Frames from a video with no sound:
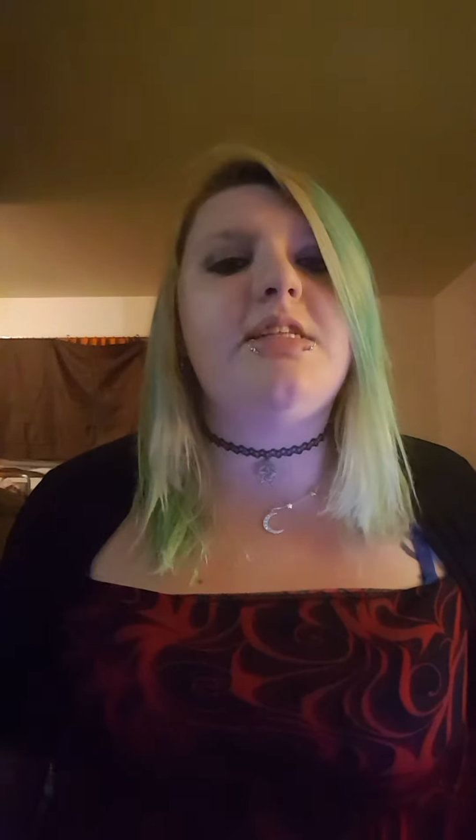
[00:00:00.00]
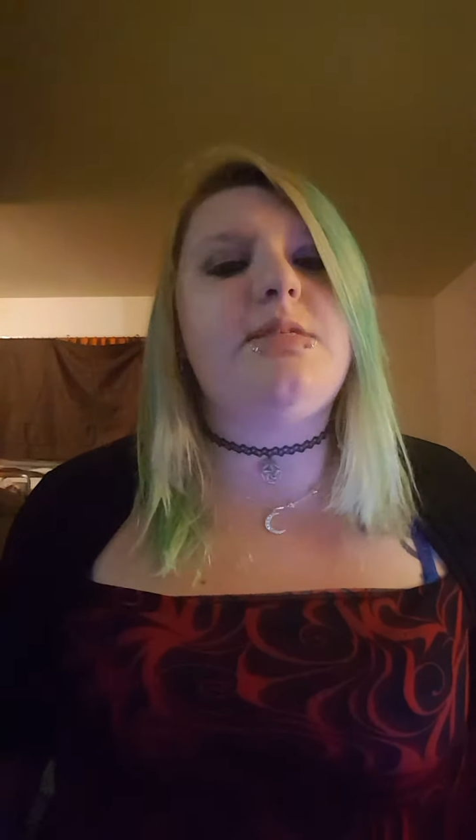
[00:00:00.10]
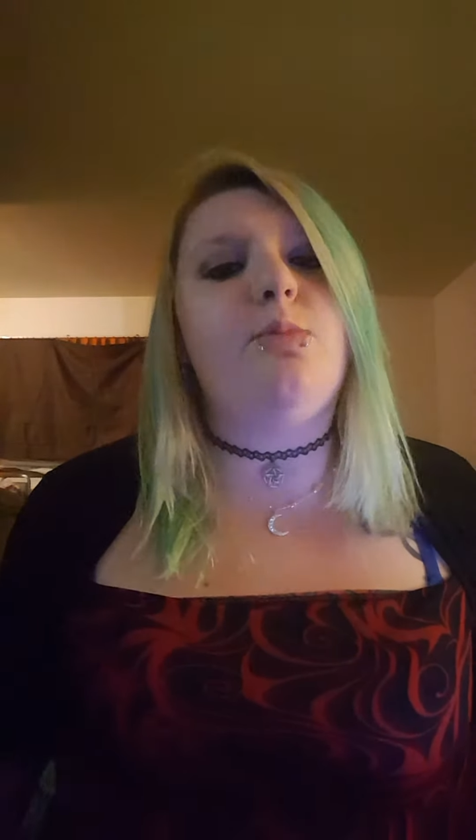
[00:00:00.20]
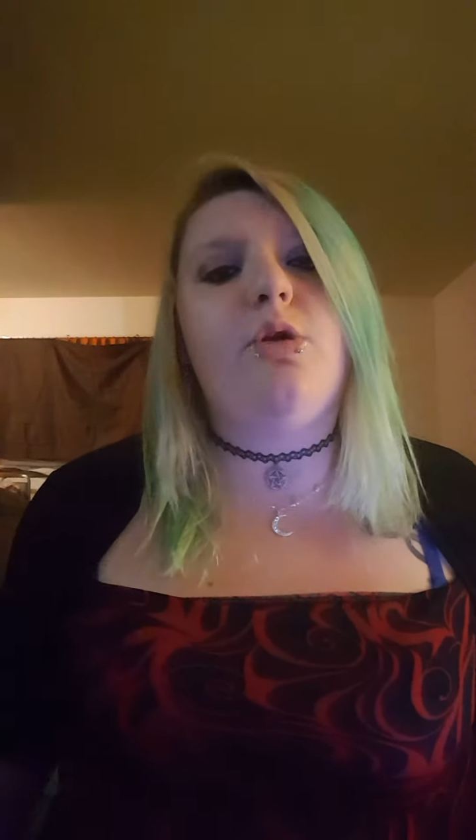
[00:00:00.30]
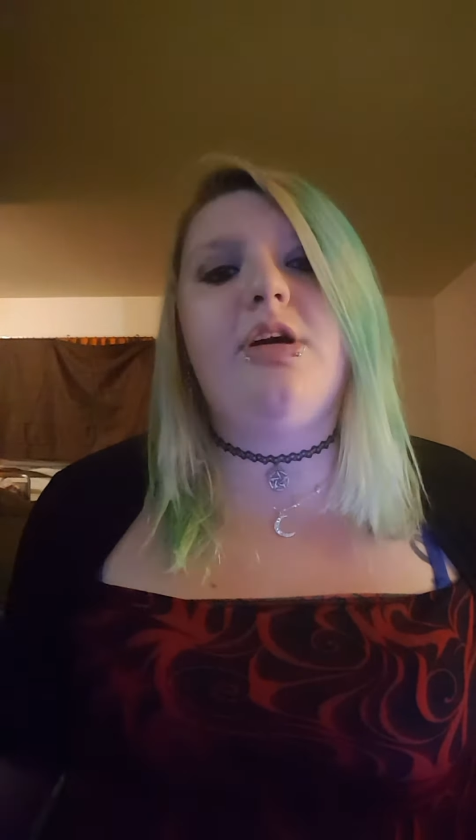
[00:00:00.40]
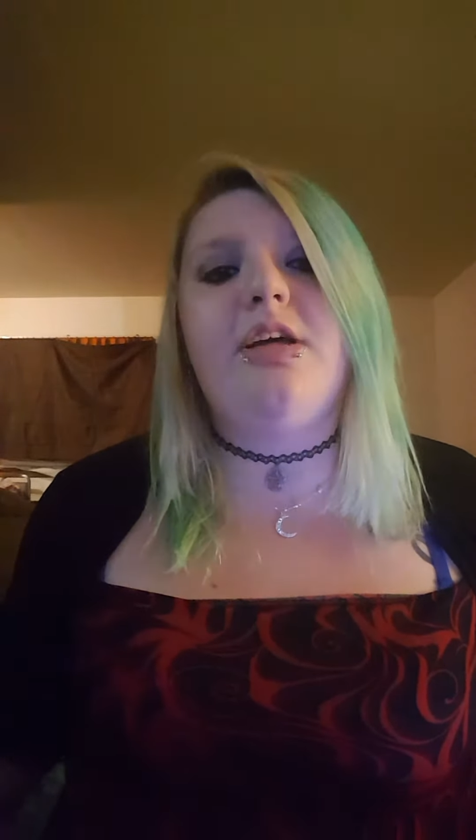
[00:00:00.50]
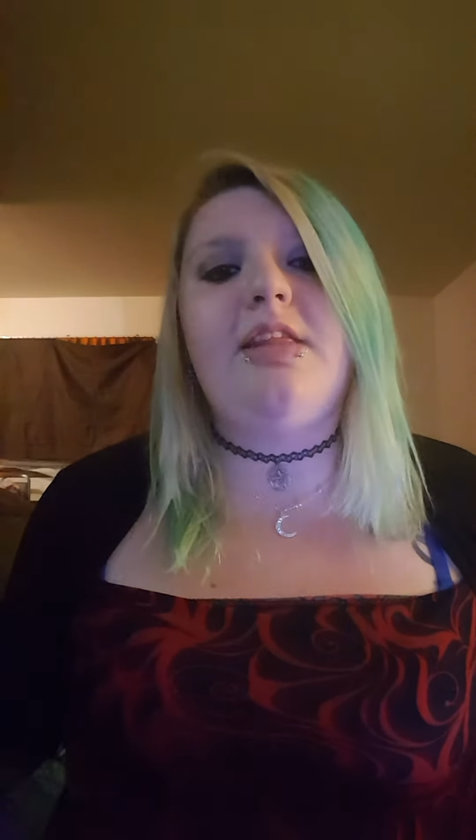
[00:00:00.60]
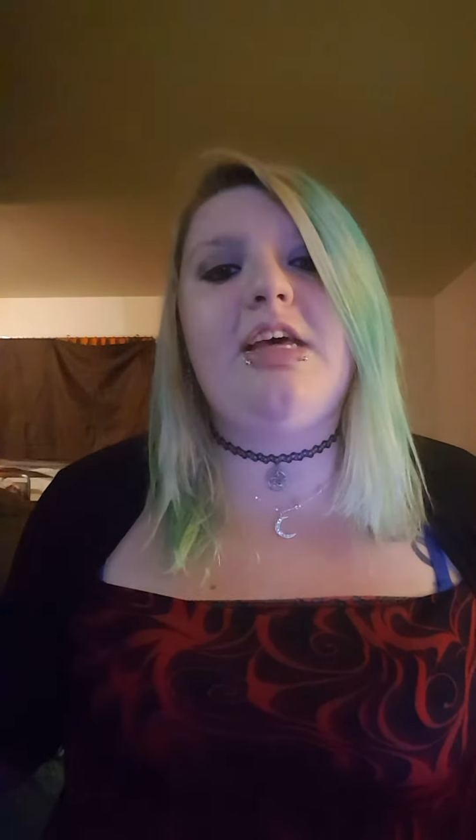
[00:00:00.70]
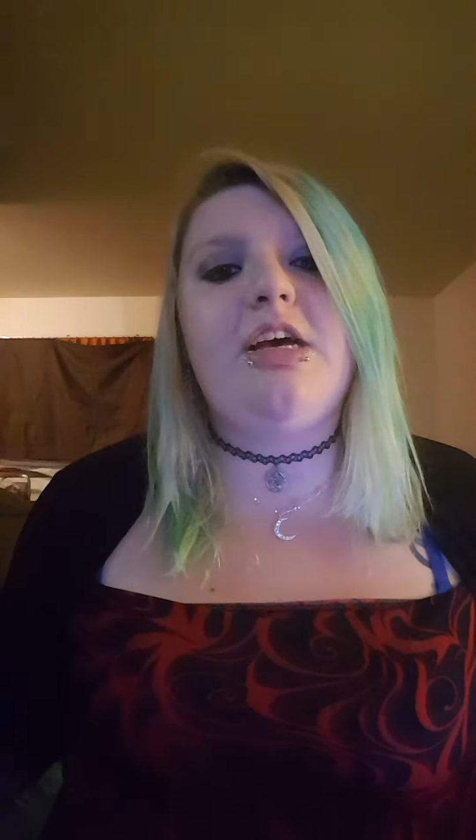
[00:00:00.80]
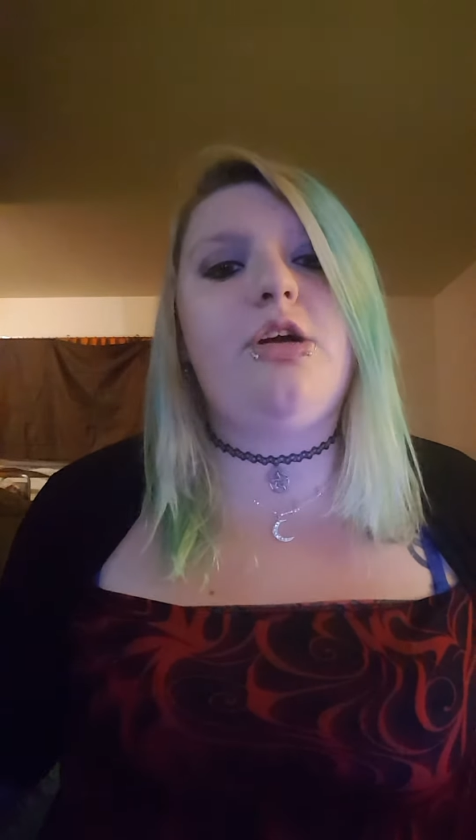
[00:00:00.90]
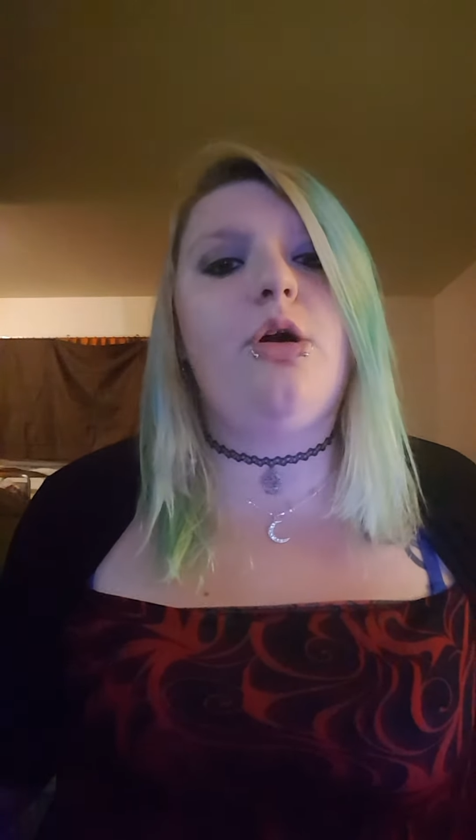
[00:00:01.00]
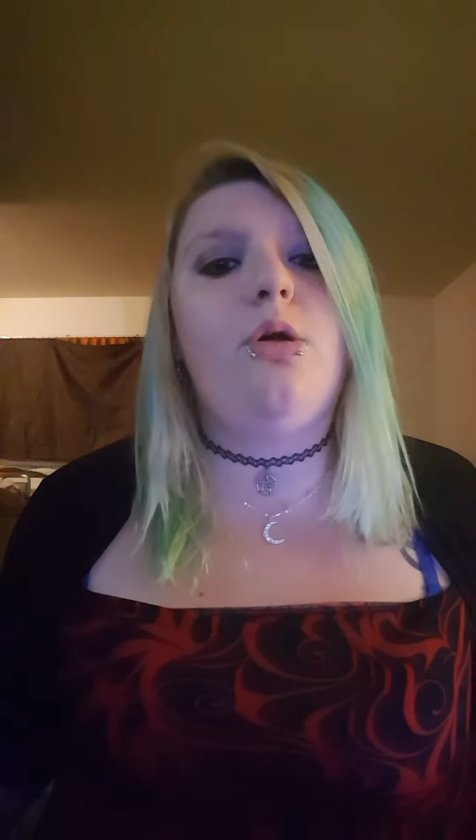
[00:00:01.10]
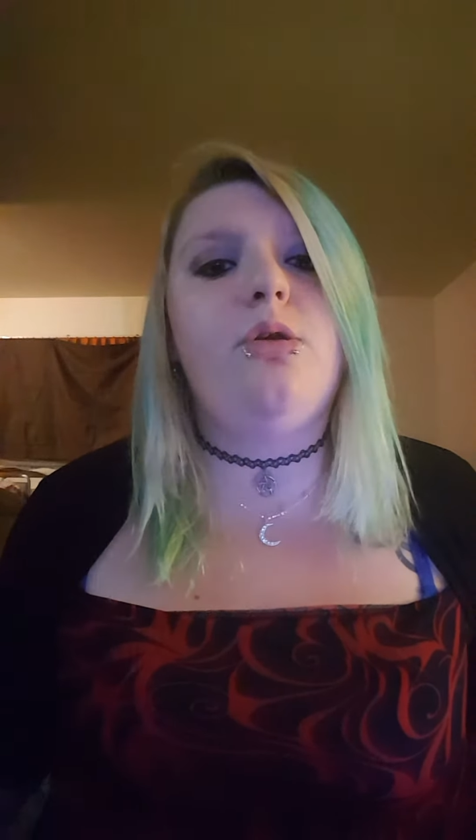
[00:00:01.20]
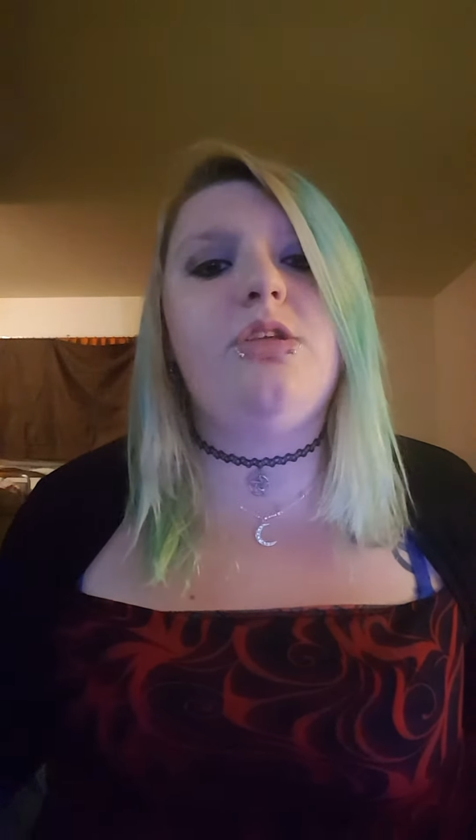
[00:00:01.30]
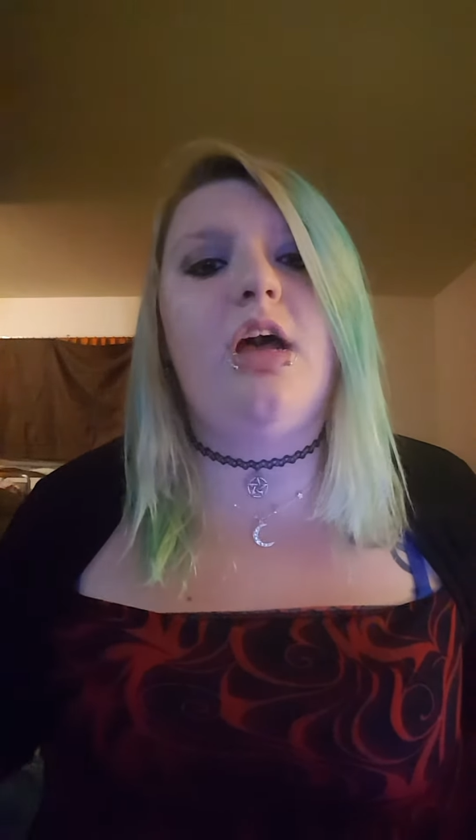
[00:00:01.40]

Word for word: It's more than gold